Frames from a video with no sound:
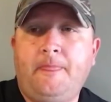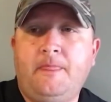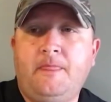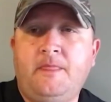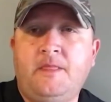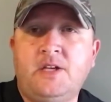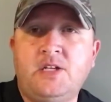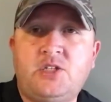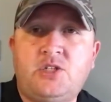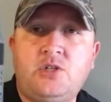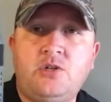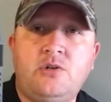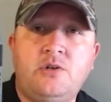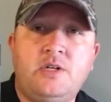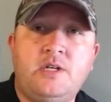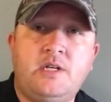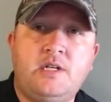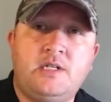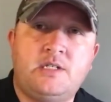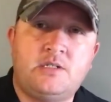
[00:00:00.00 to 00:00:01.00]
This
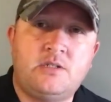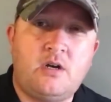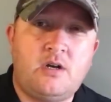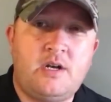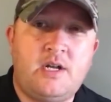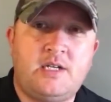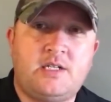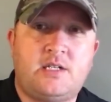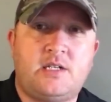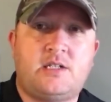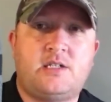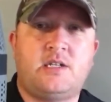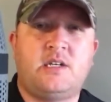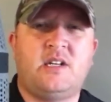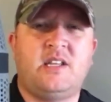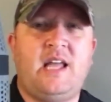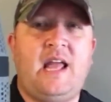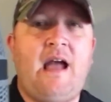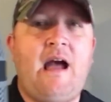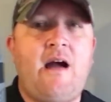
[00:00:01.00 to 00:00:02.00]
unit is not
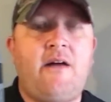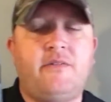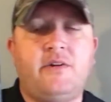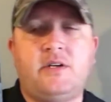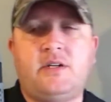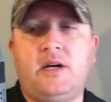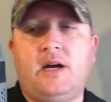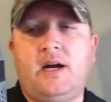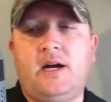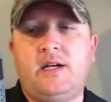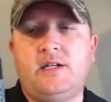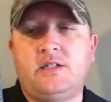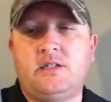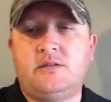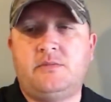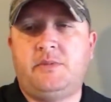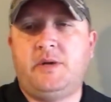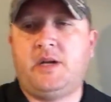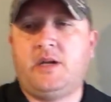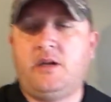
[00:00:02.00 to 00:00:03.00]
necessarily advertised as
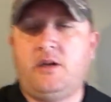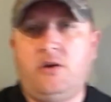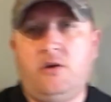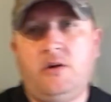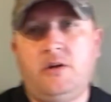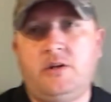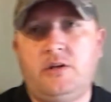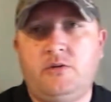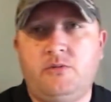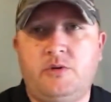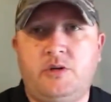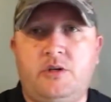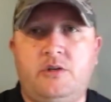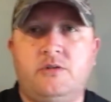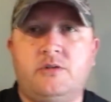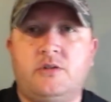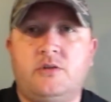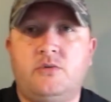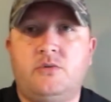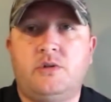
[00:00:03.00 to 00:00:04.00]
being a unit you would
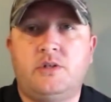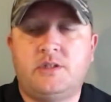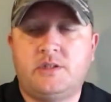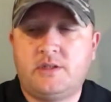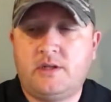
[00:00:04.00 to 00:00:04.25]
use in the woods.